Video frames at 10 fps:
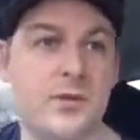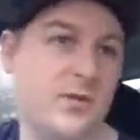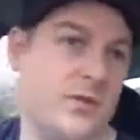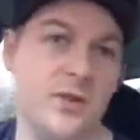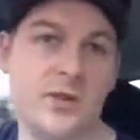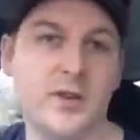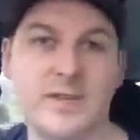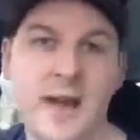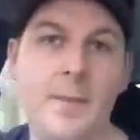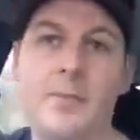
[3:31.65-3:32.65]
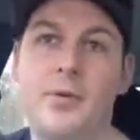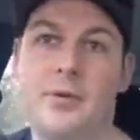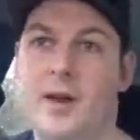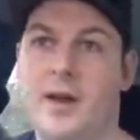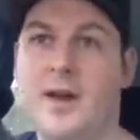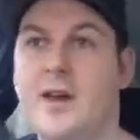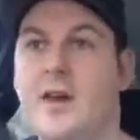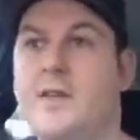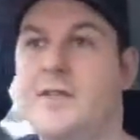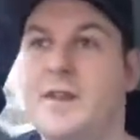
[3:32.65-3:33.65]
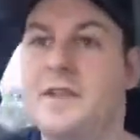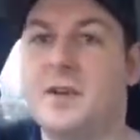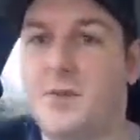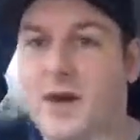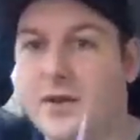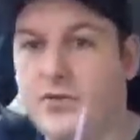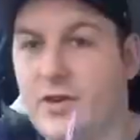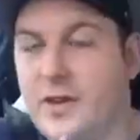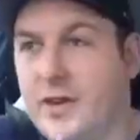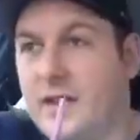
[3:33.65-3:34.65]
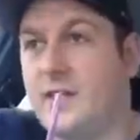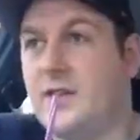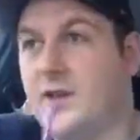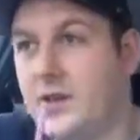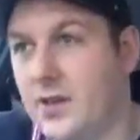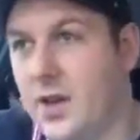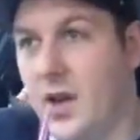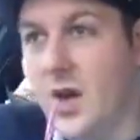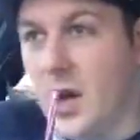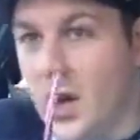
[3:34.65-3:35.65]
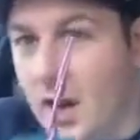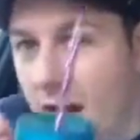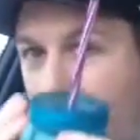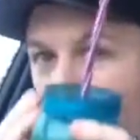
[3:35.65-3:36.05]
So it's only going to temporarily fix it while you're drinking it, because you can, like,